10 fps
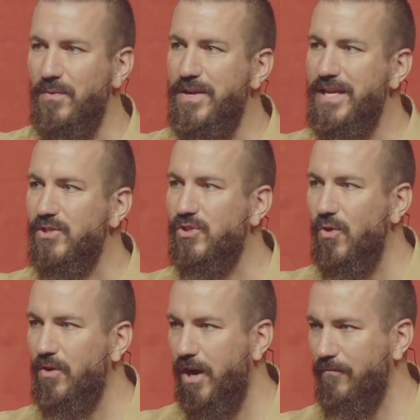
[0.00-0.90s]
That we get
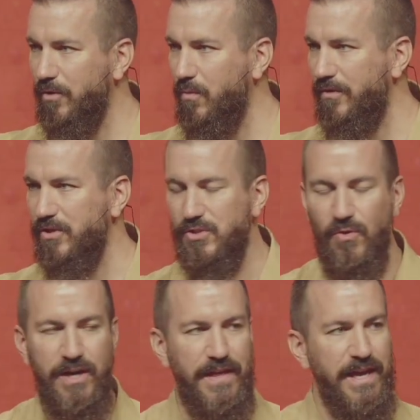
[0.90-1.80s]
so comfortable with the
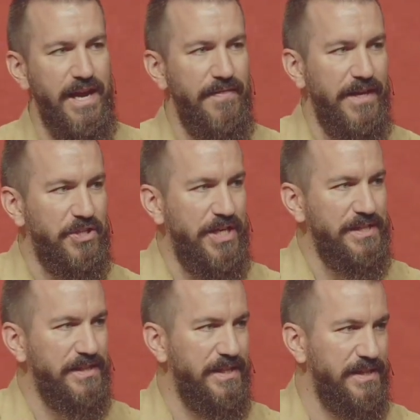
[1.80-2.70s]
story that, that
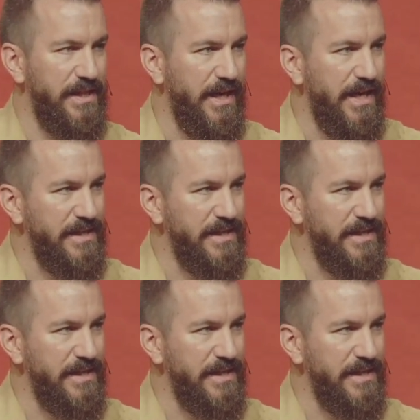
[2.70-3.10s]
Jesus is,